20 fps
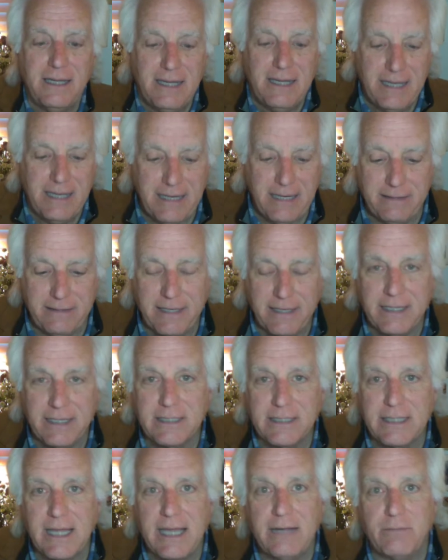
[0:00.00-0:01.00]
He
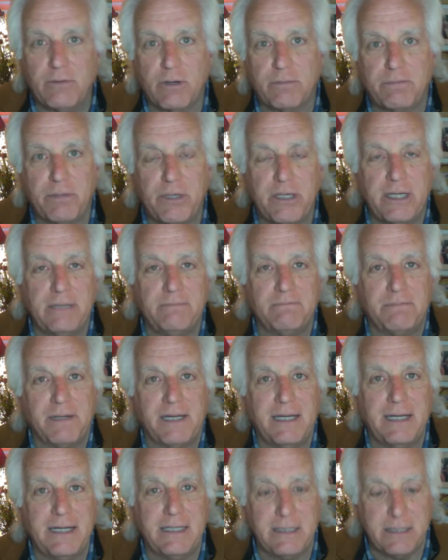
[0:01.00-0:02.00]
thinks they were put in
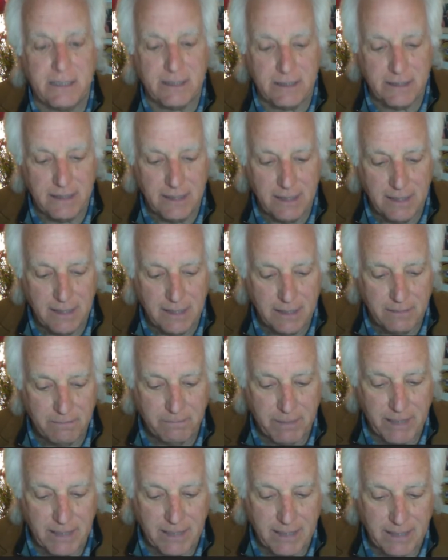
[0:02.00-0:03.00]
place
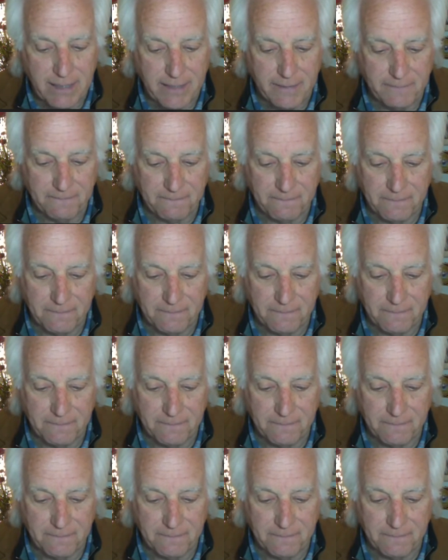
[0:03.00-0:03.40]
by